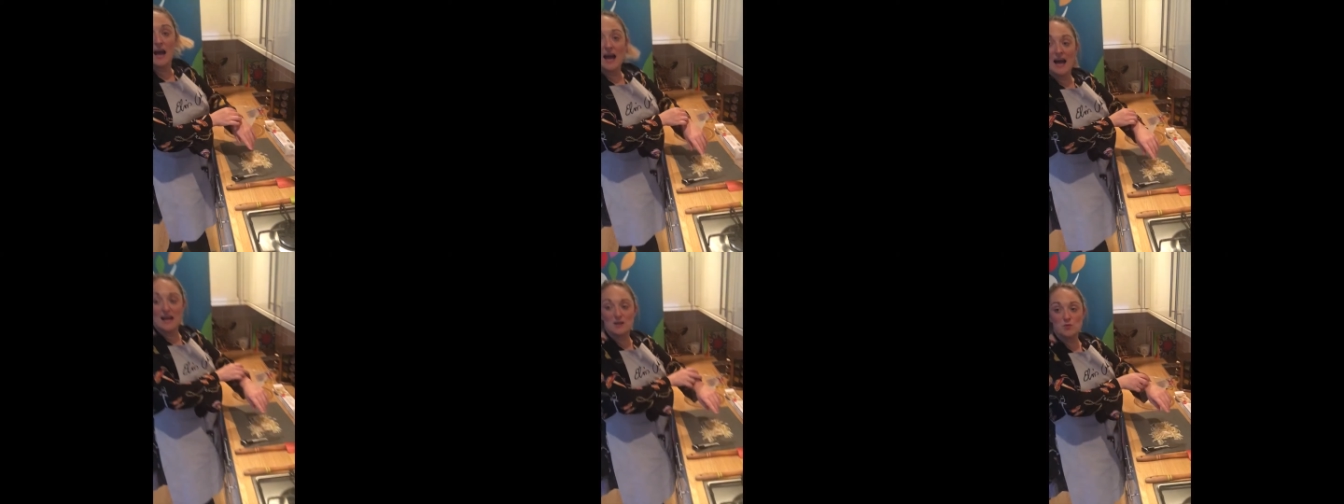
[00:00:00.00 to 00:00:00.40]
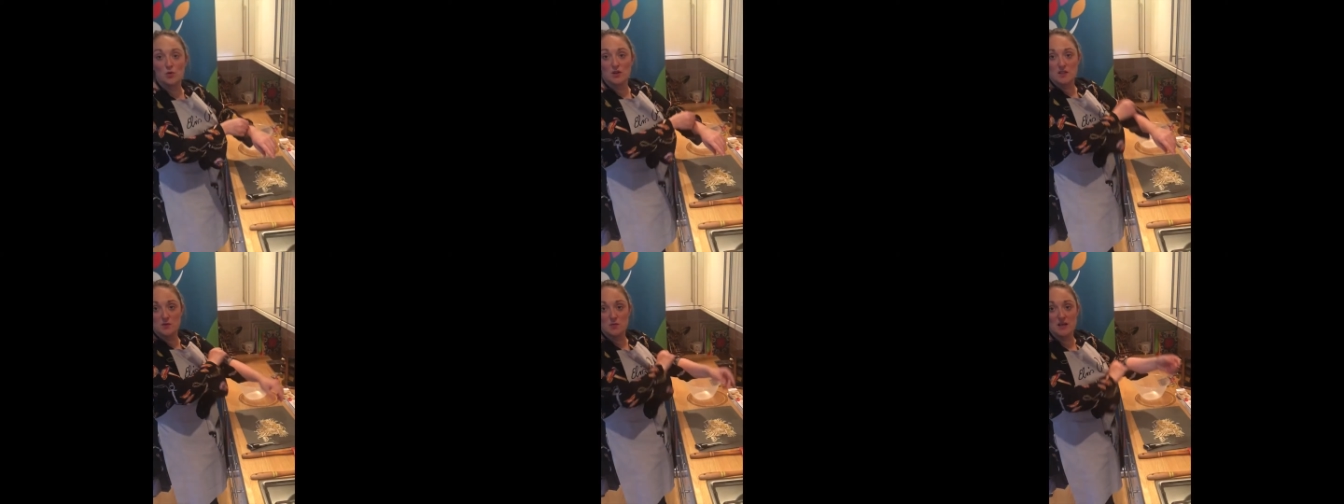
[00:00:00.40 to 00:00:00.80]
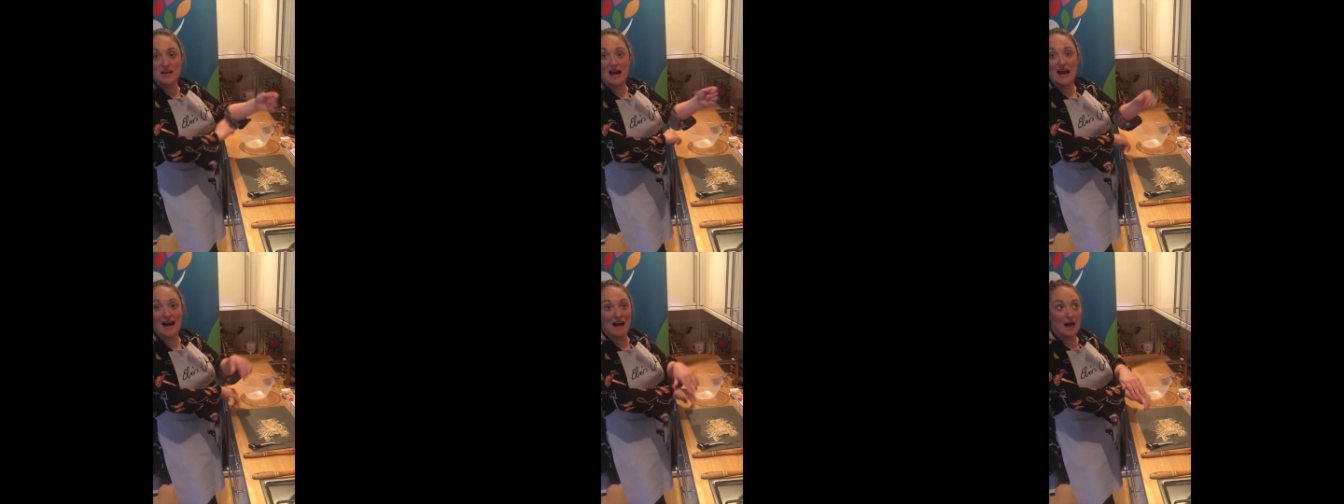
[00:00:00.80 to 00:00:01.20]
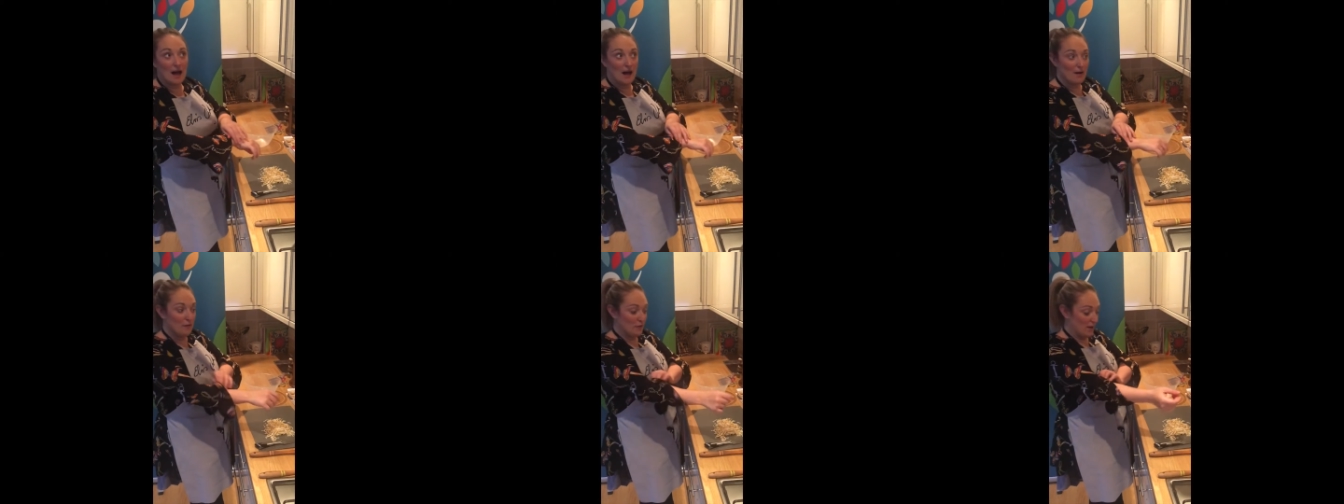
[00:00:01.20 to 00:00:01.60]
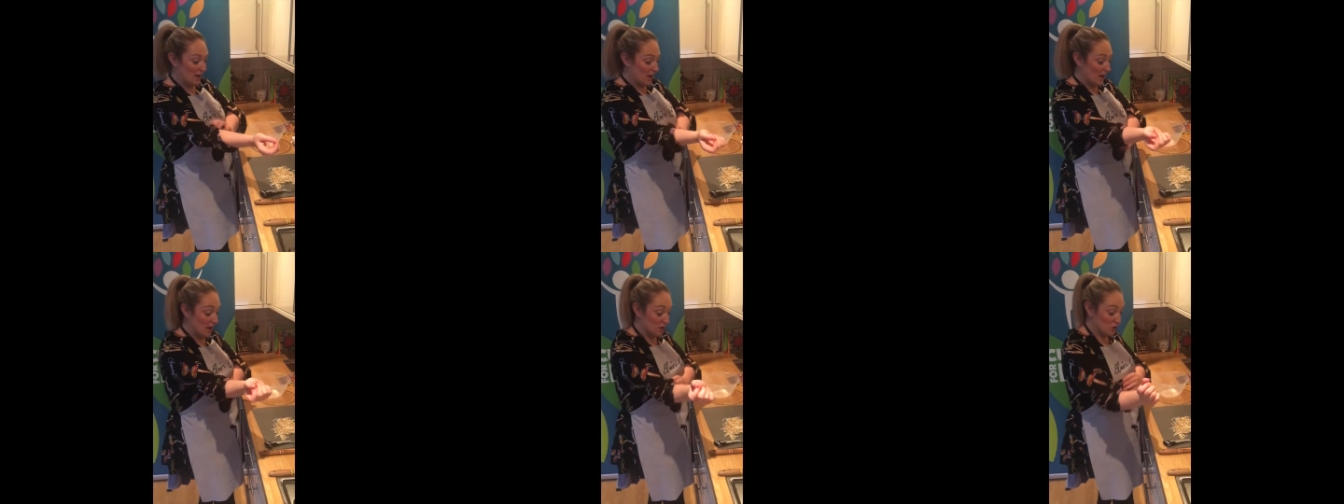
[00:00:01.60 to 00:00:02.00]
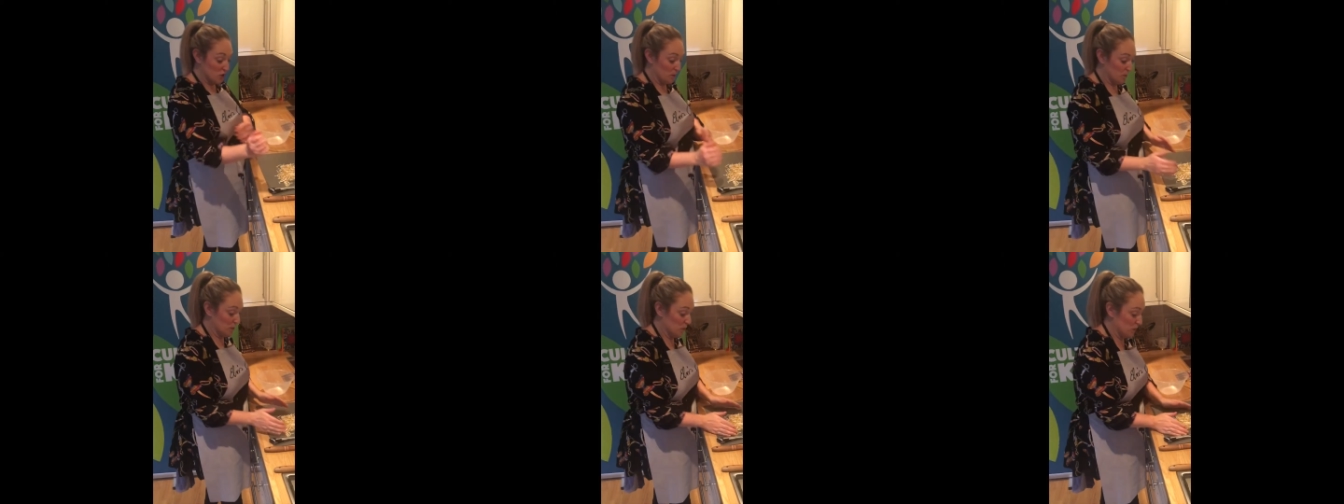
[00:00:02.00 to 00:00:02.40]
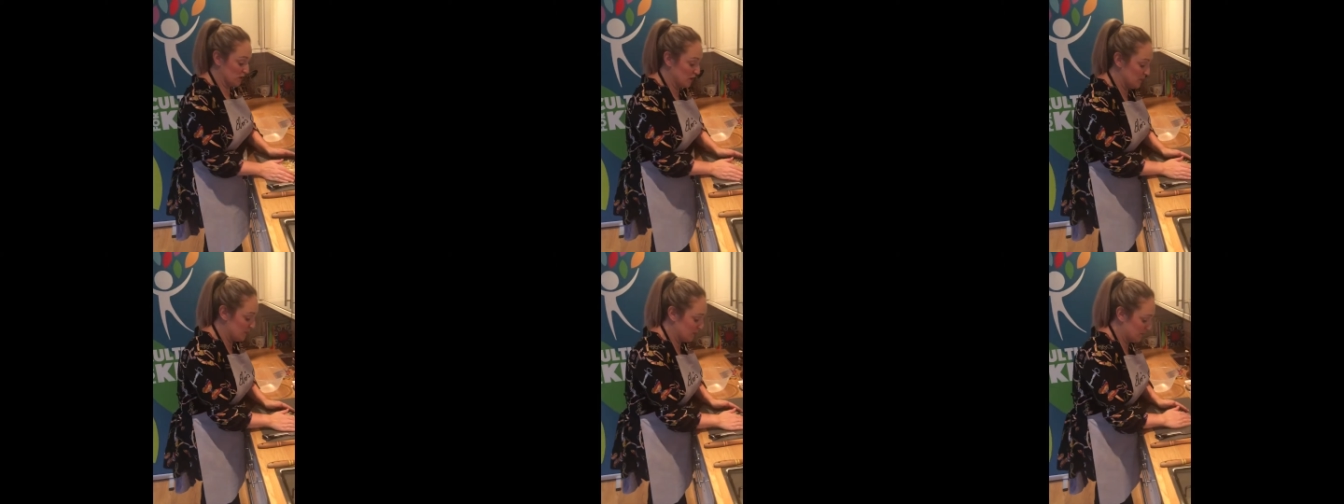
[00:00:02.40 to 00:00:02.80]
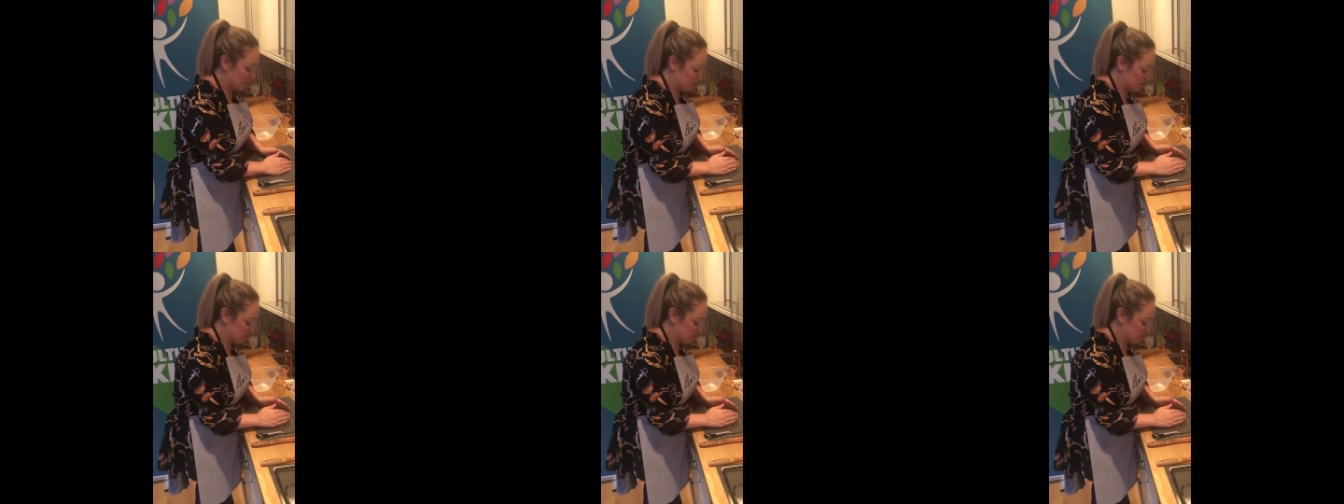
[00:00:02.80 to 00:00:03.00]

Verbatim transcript: And once we have chopped those up,